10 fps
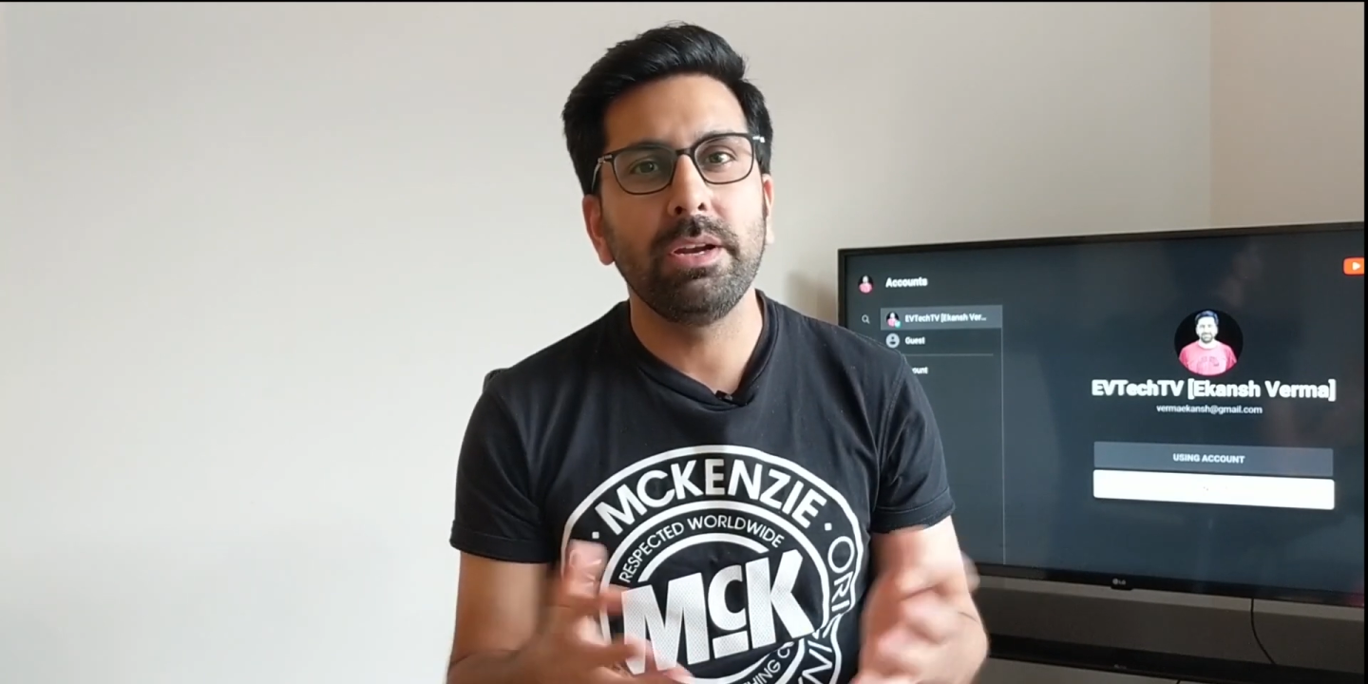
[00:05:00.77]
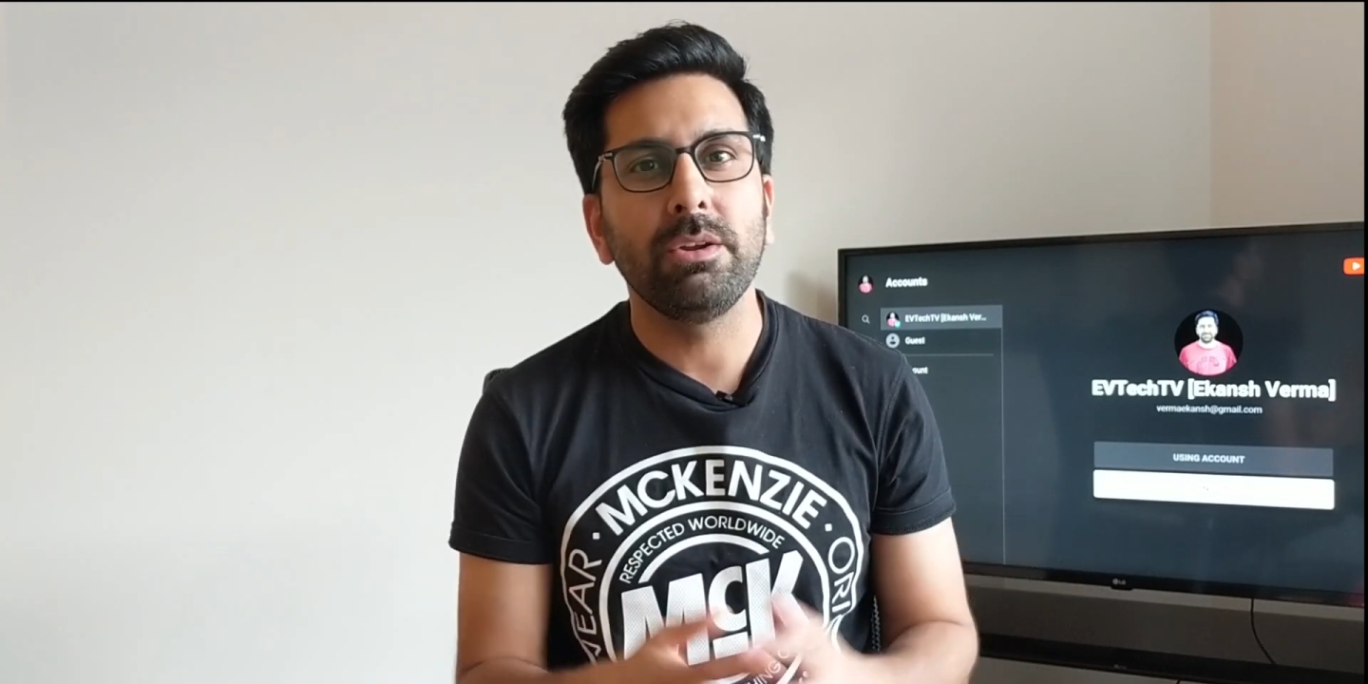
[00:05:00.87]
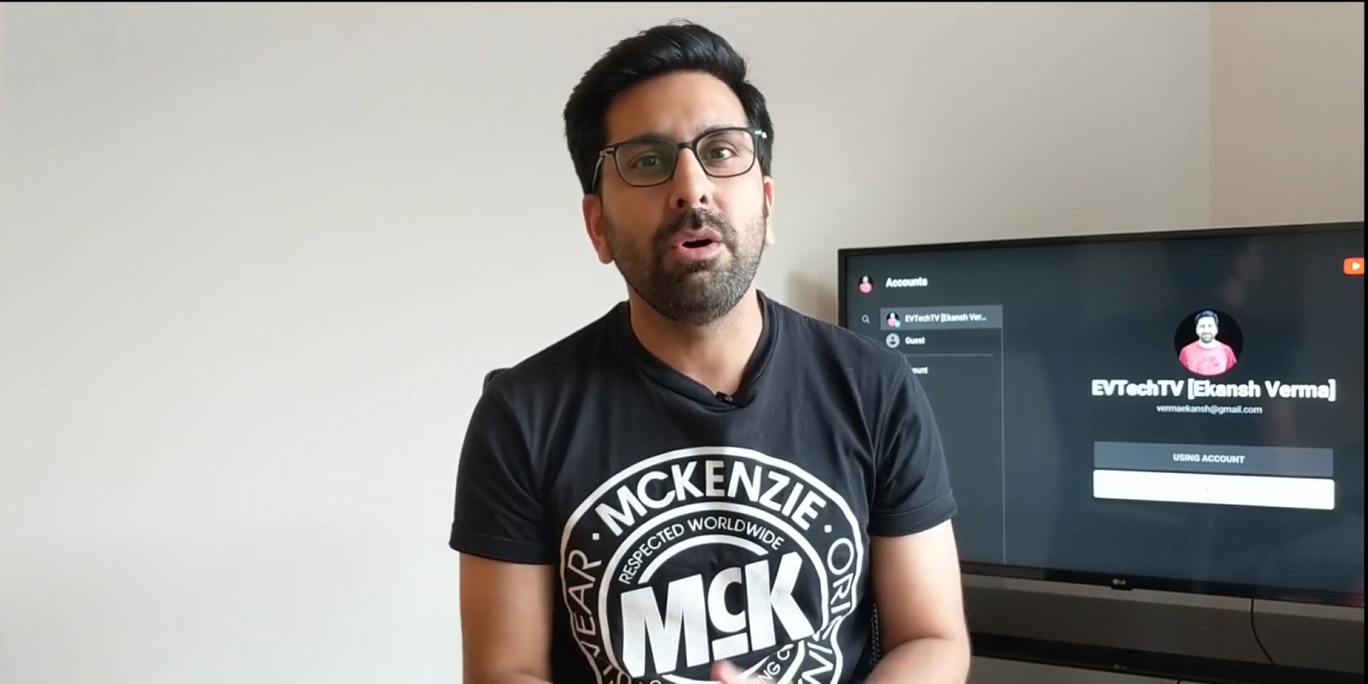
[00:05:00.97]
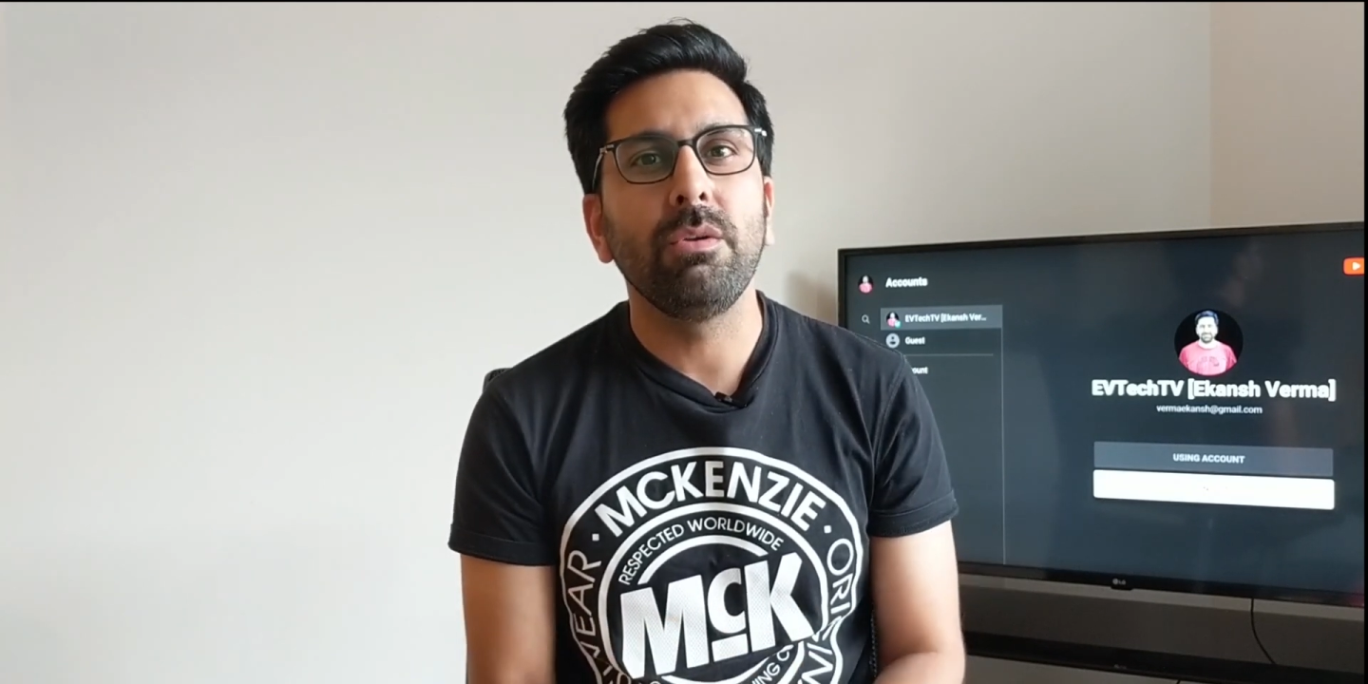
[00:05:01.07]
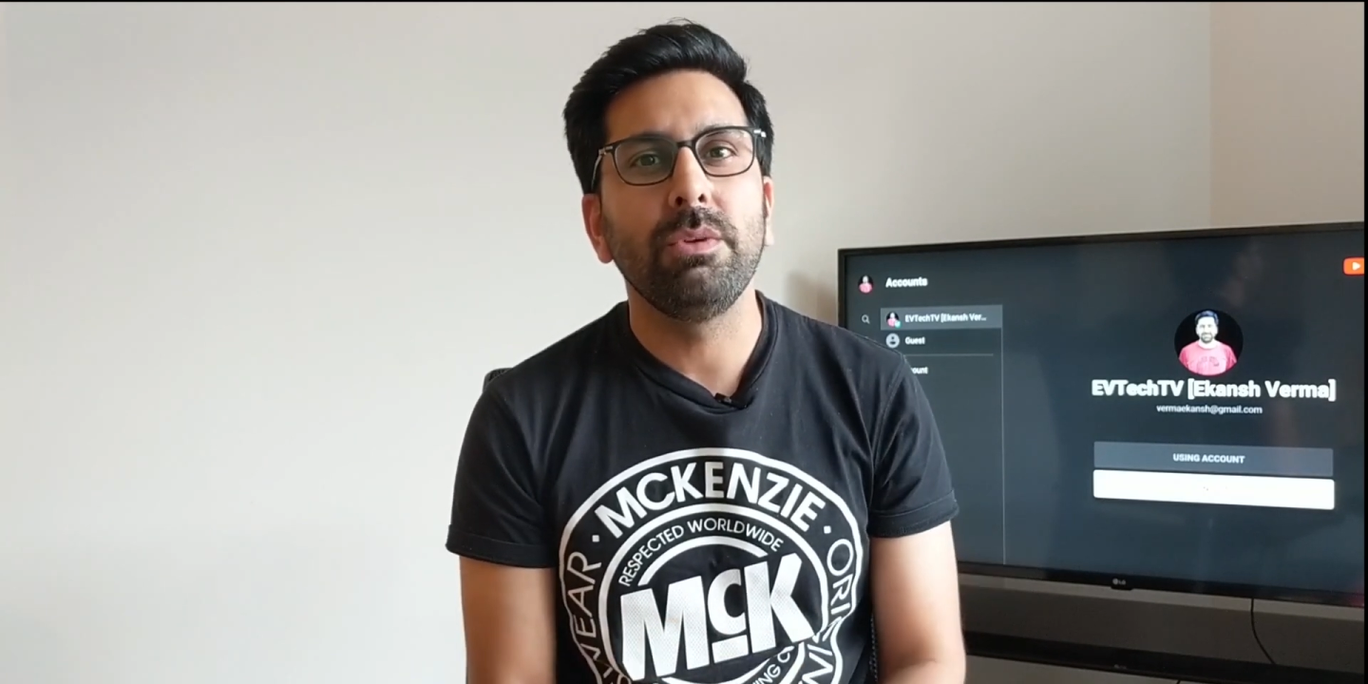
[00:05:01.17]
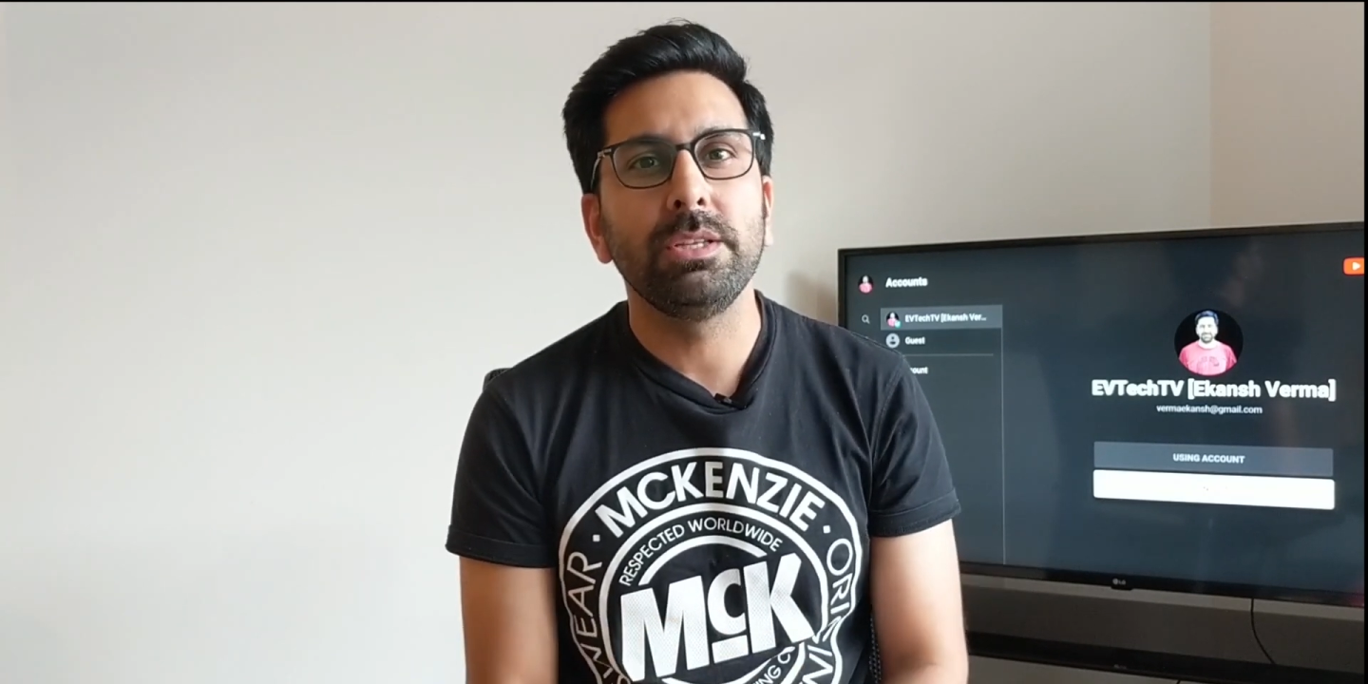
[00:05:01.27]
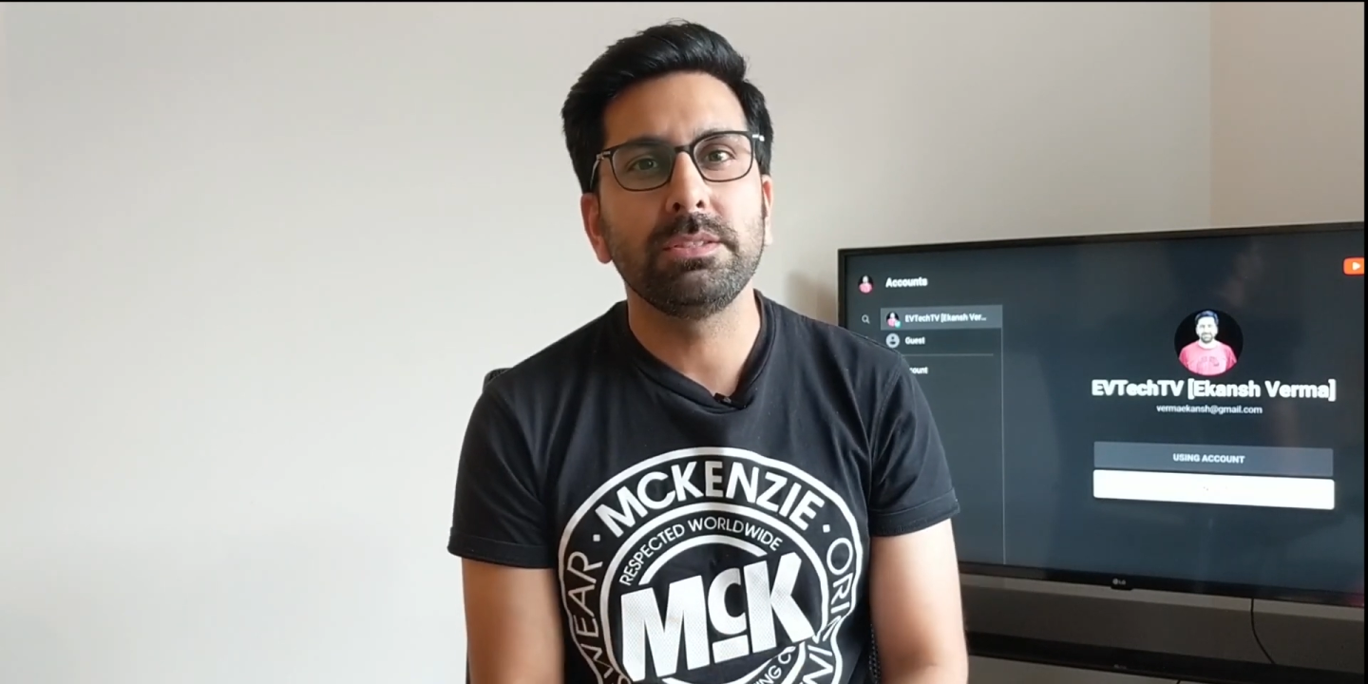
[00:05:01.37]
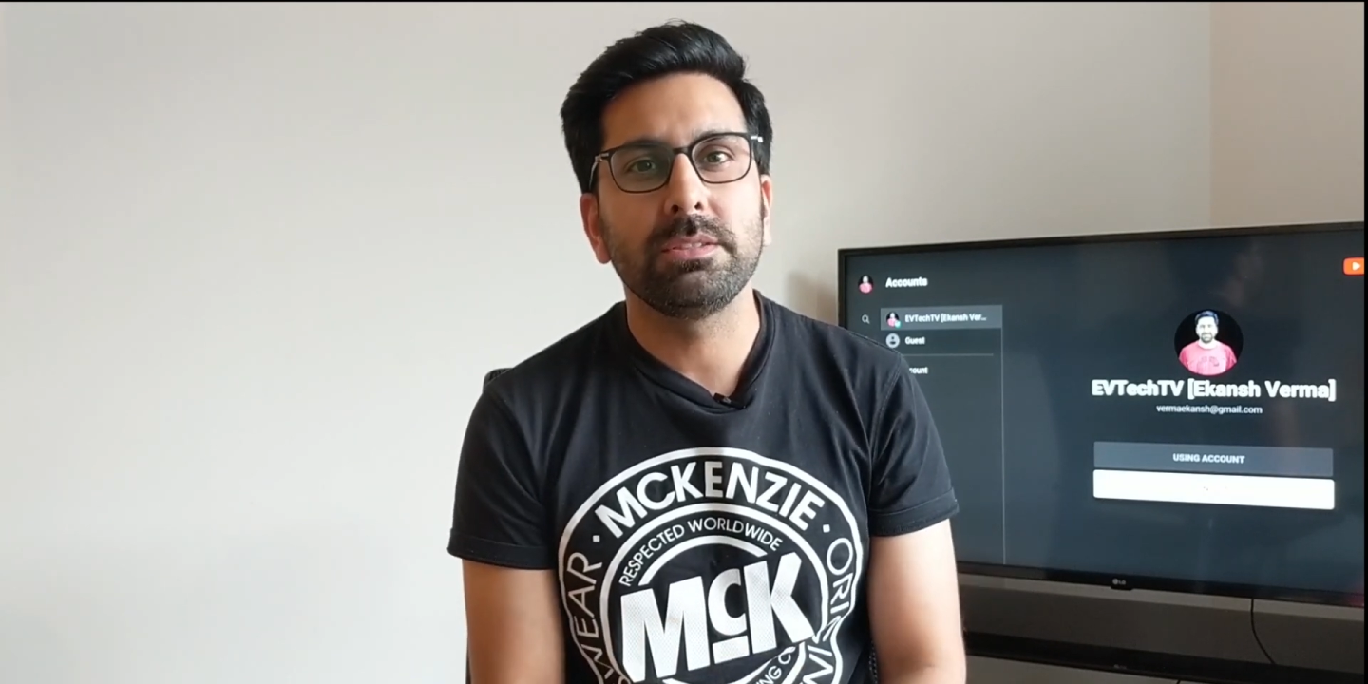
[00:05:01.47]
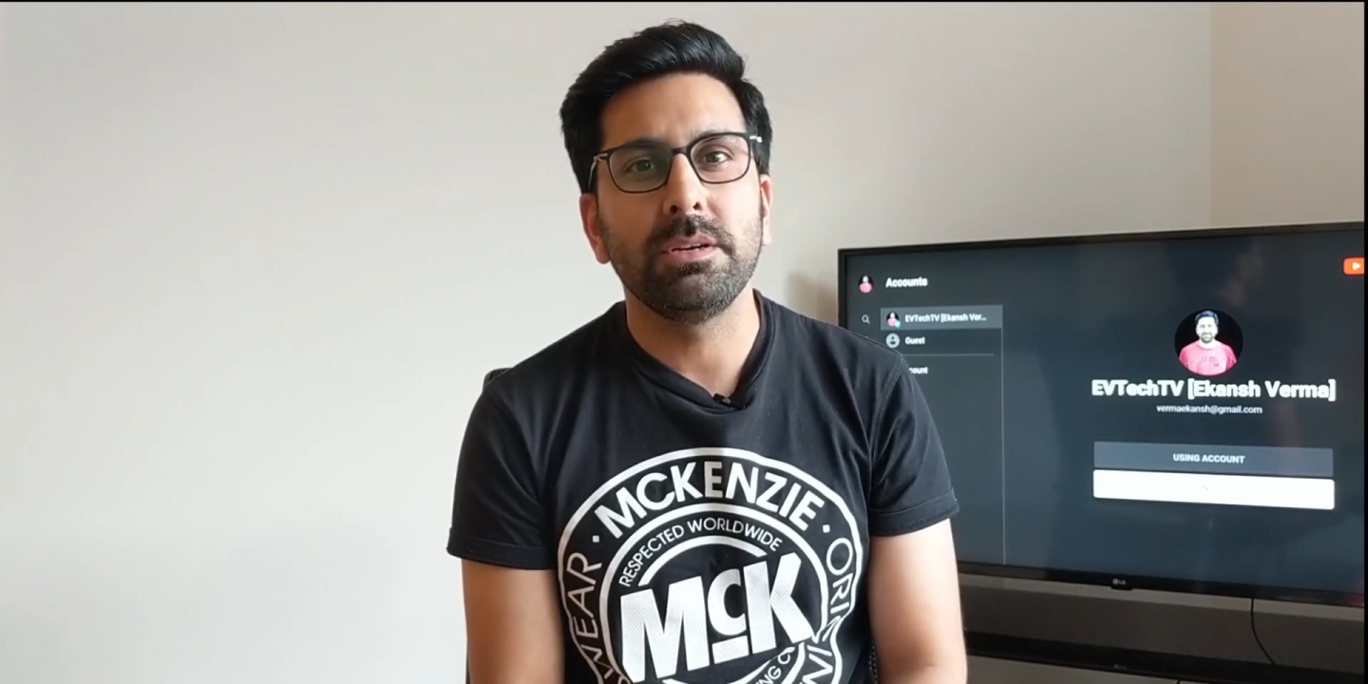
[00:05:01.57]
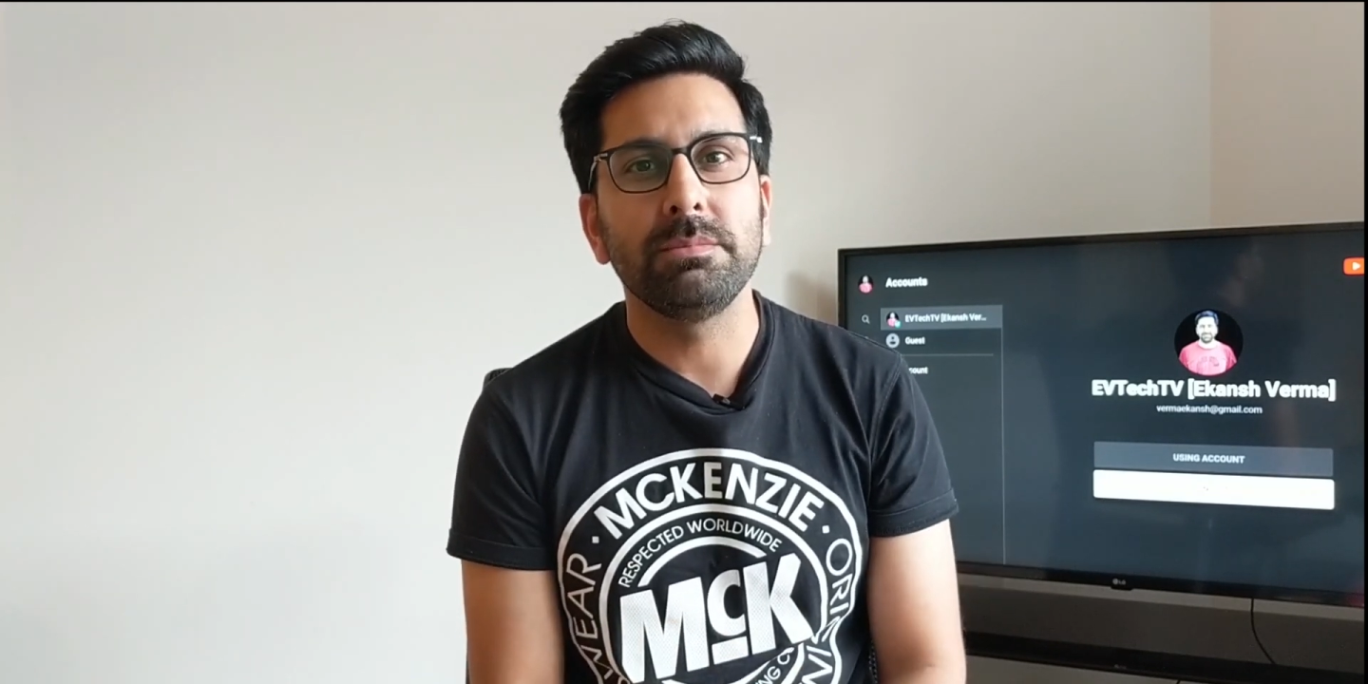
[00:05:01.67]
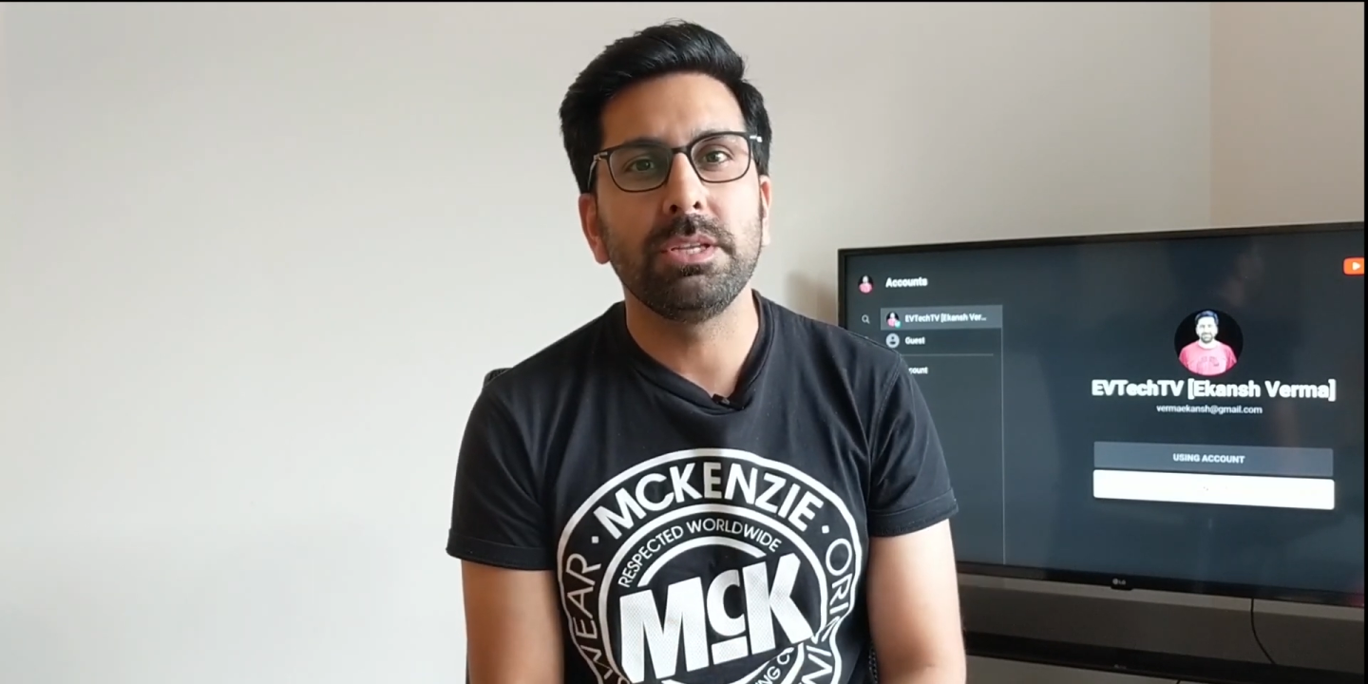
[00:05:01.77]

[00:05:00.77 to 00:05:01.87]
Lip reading: it always comes